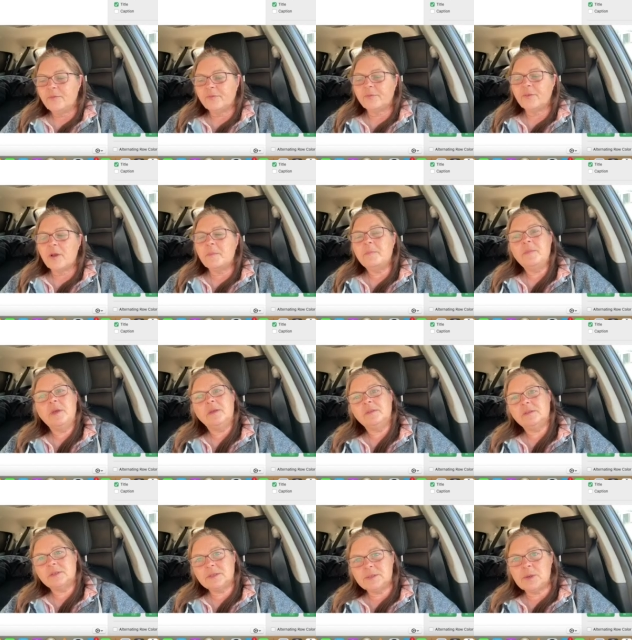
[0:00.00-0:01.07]
from
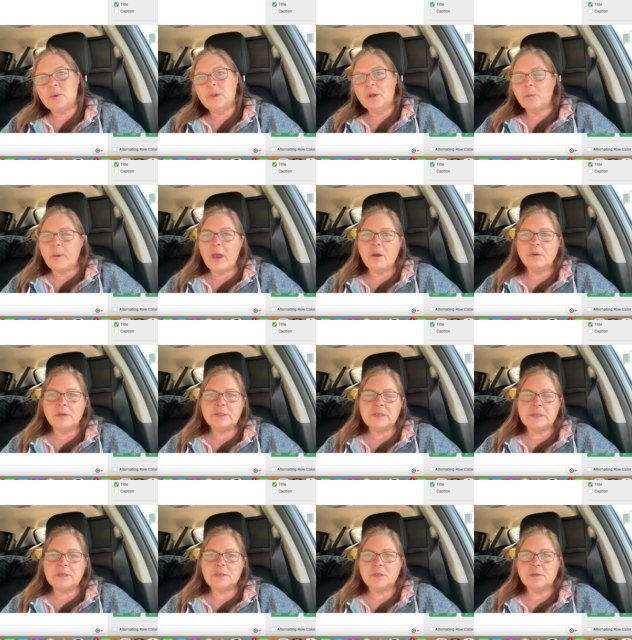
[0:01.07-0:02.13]
the solar power
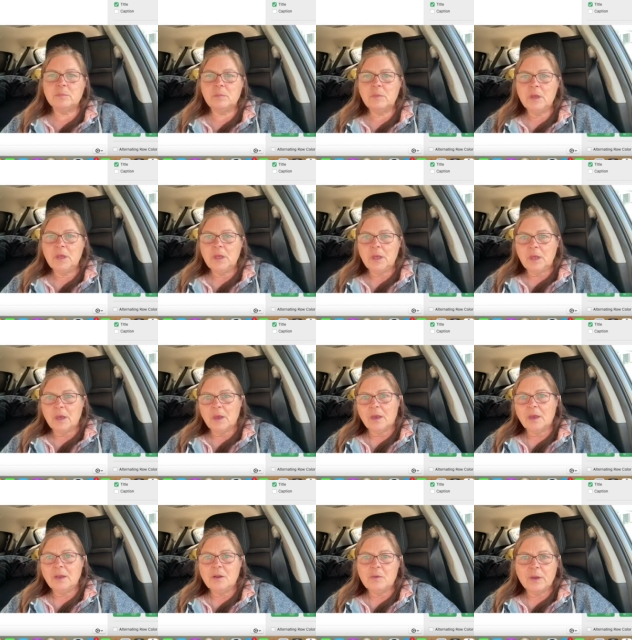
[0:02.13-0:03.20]
system,
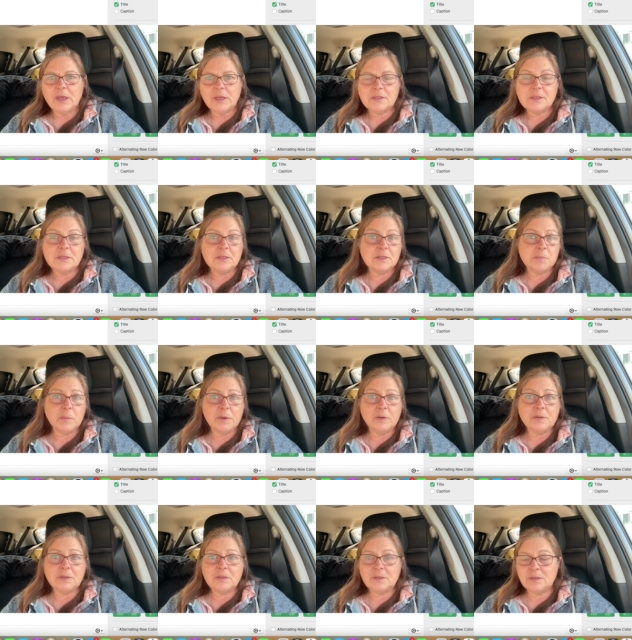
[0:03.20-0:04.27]
I know it gets
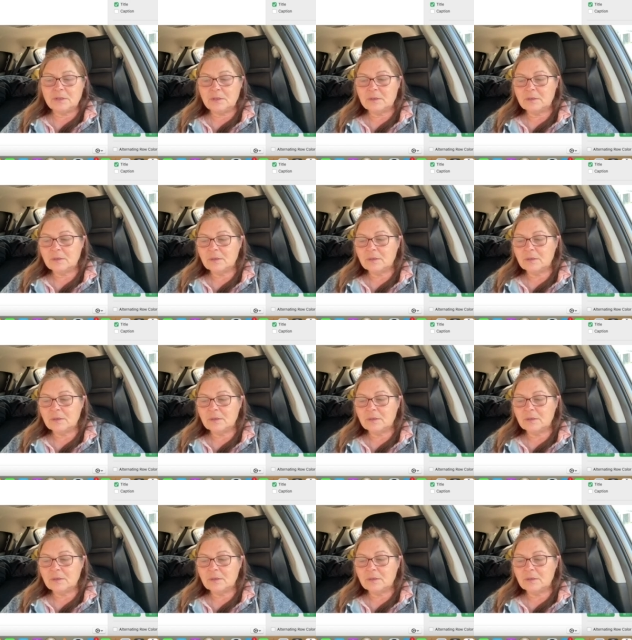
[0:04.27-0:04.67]
dispersed.